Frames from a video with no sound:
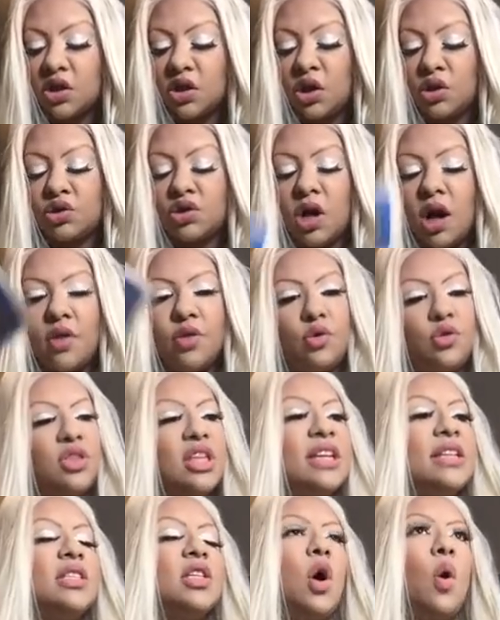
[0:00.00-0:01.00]
There's other
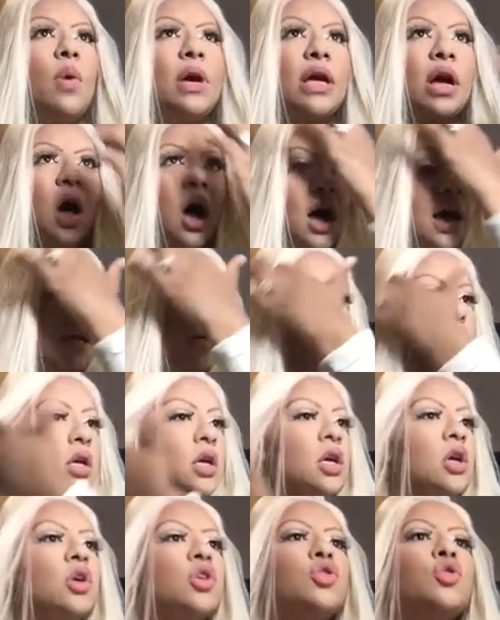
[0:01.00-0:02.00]
things going on.
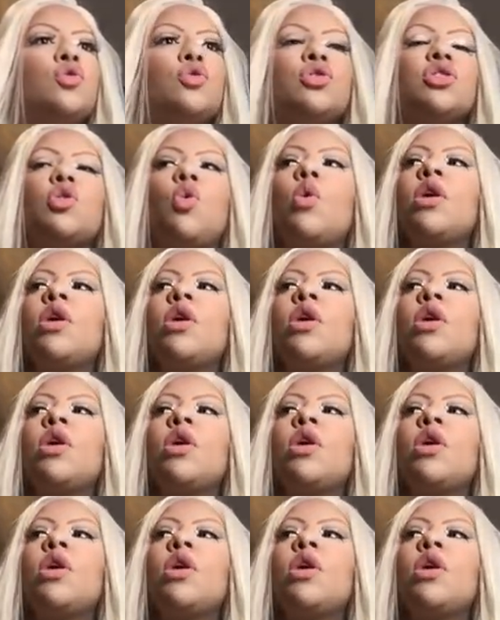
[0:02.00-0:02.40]
So there's